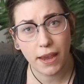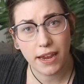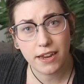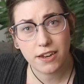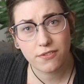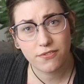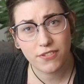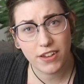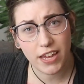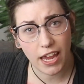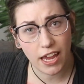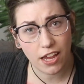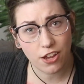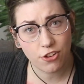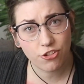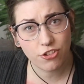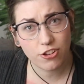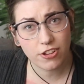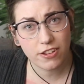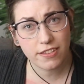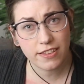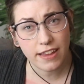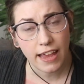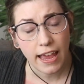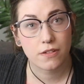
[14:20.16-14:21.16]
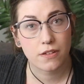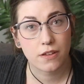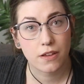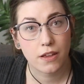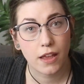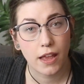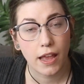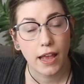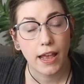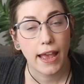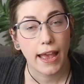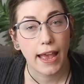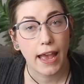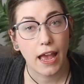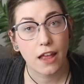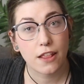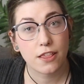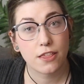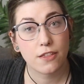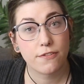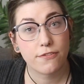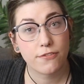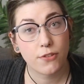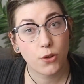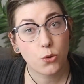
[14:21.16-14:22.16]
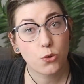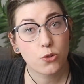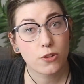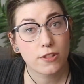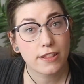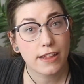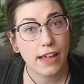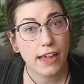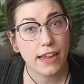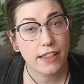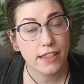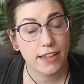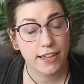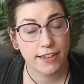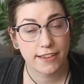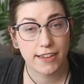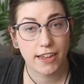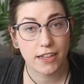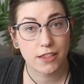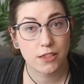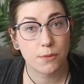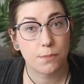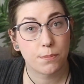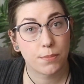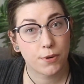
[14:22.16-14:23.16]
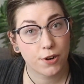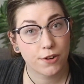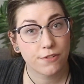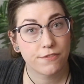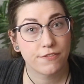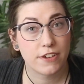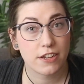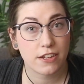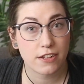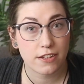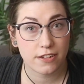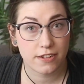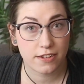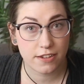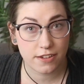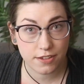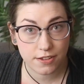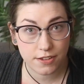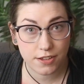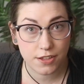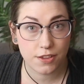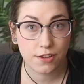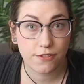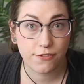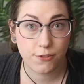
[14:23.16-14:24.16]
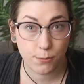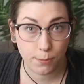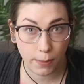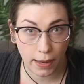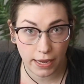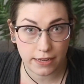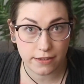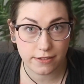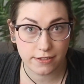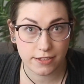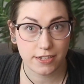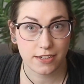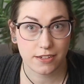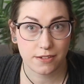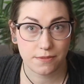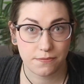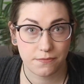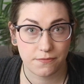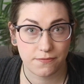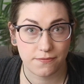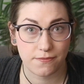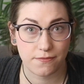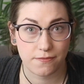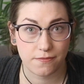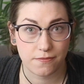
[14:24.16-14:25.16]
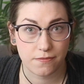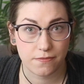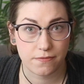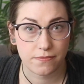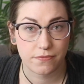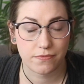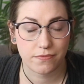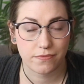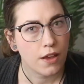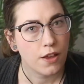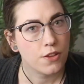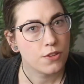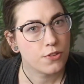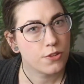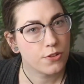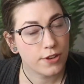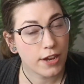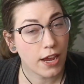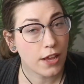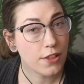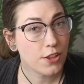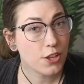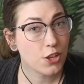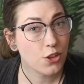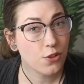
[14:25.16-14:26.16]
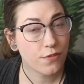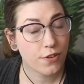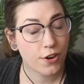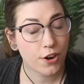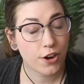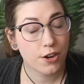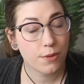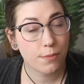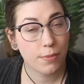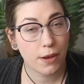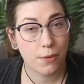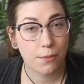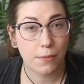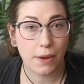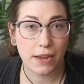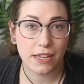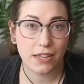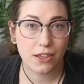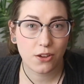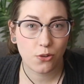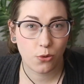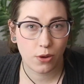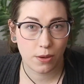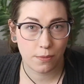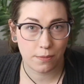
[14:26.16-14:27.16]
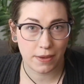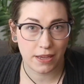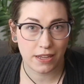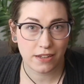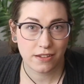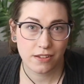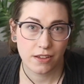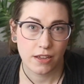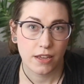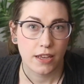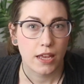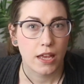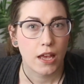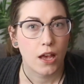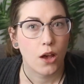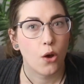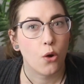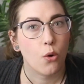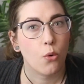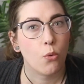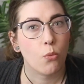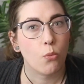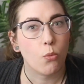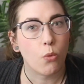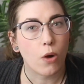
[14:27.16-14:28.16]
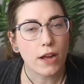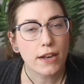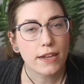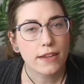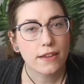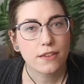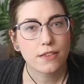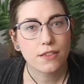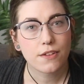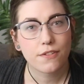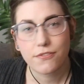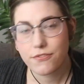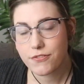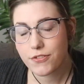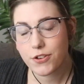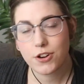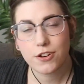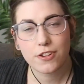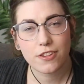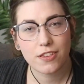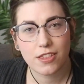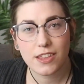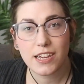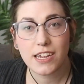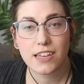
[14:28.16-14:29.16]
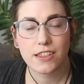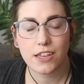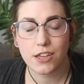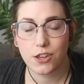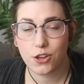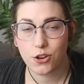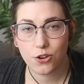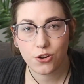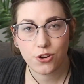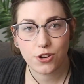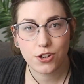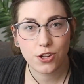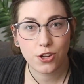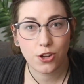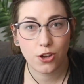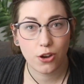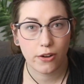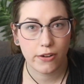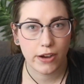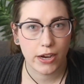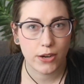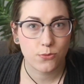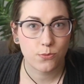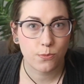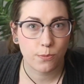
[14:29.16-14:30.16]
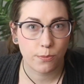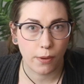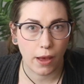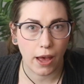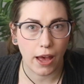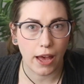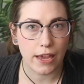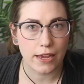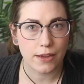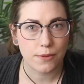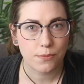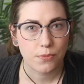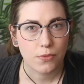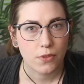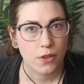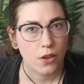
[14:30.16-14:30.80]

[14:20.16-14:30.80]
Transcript: magnifications, and the focal length is at the perfect distance for painting. So now that you've heard about my equipment, what is the first thing that you're gonna go out and buy?